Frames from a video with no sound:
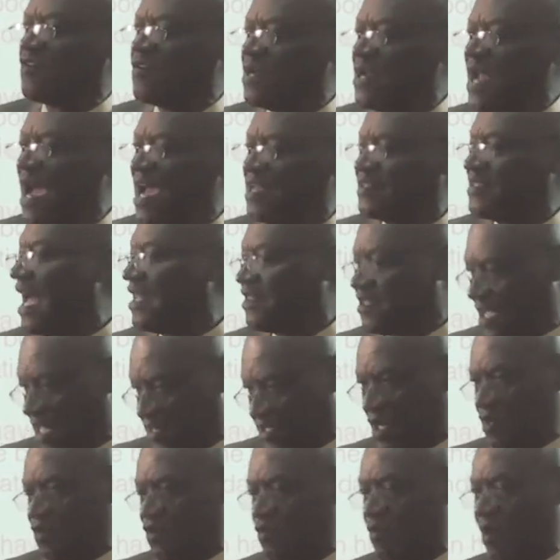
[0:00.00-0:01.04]
are nice. I, I
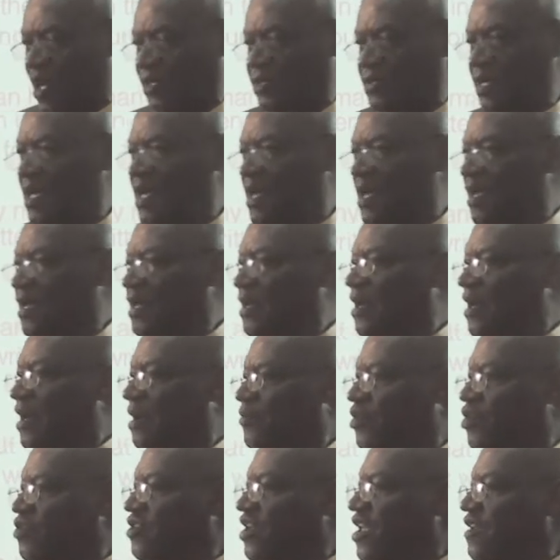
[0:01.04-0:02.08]
tell you what,
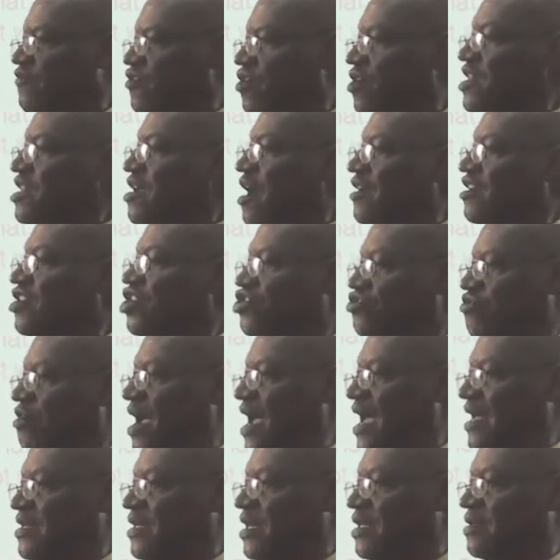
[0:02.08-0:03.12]
I'm going to give you another
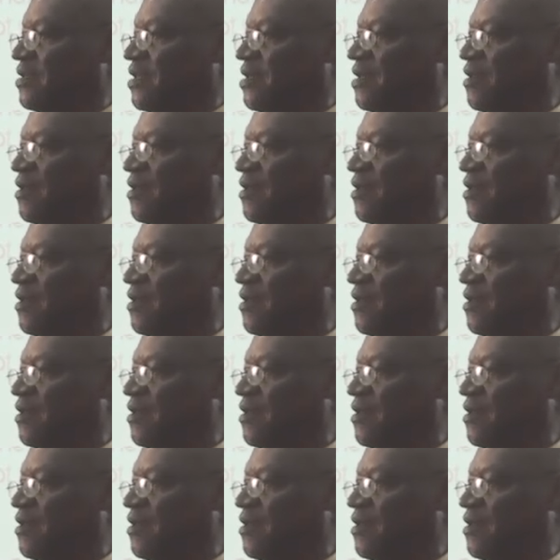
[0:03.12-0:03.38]
try at it.